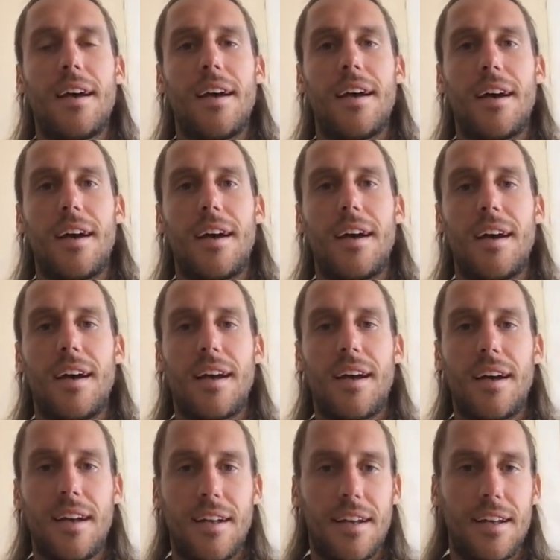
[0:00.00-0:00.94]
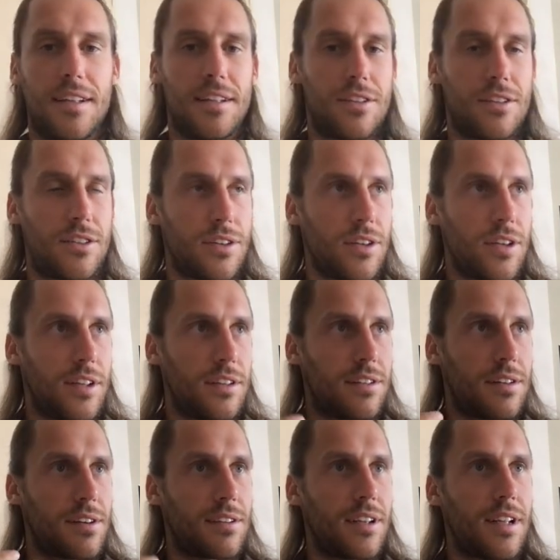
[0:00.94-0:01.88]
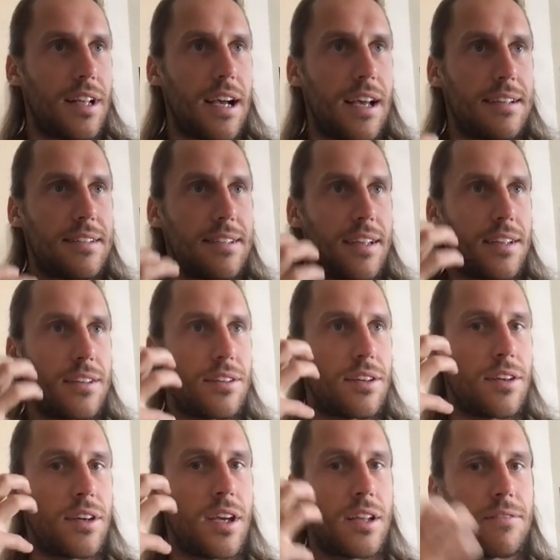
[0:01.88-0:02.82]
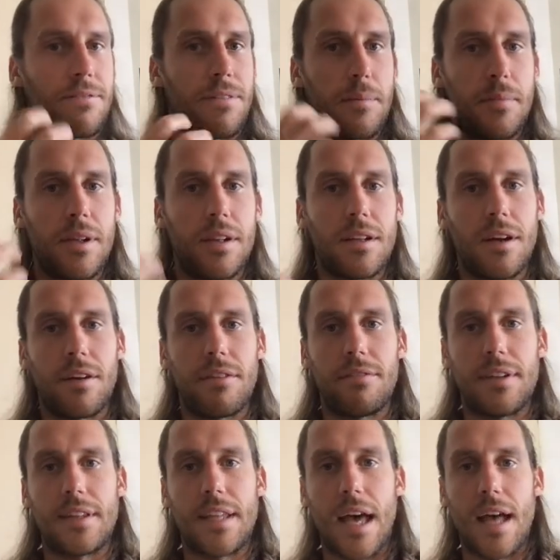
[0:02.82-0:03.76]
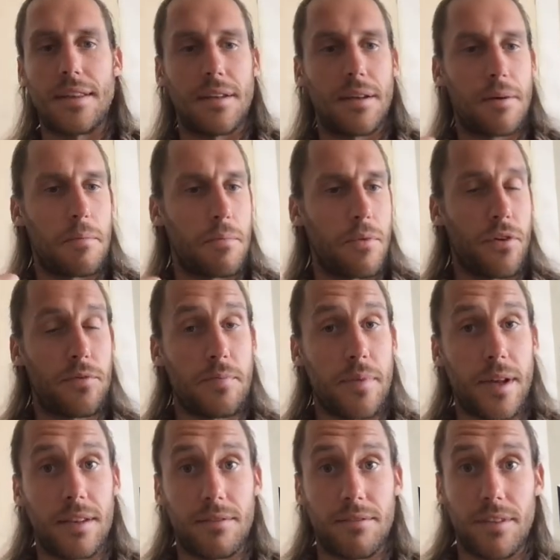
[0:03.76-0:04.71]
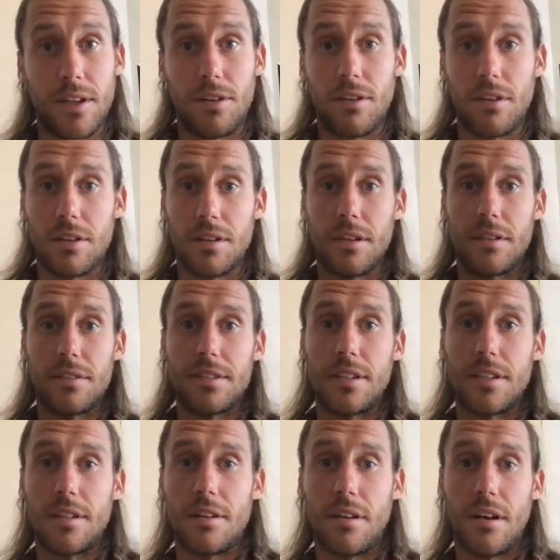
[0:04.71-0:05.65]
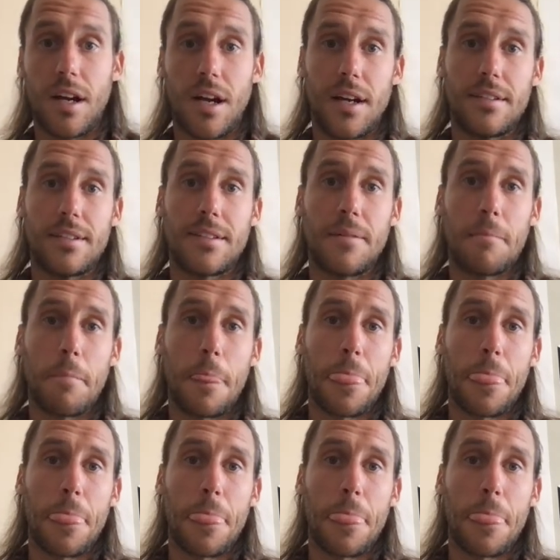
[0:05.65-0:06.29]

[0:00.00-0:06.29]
to internalize and to get familiar with that movement when you're closing your eyes.